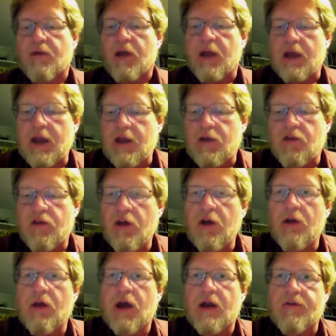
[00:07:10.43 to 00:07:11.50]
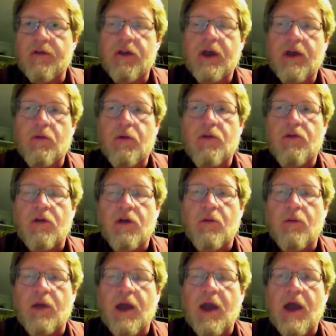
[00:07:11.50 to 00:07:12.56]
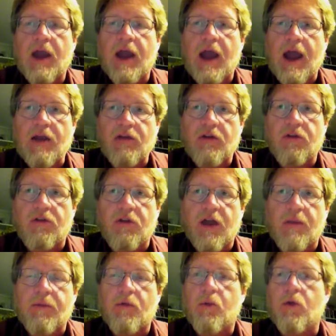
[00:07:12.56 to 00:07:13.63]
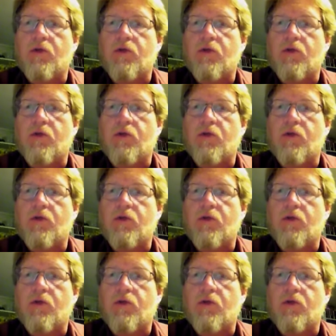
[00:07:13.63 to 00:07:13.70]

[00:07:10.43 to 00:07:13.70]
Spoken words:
And each year out of the data retreat, we had action steps,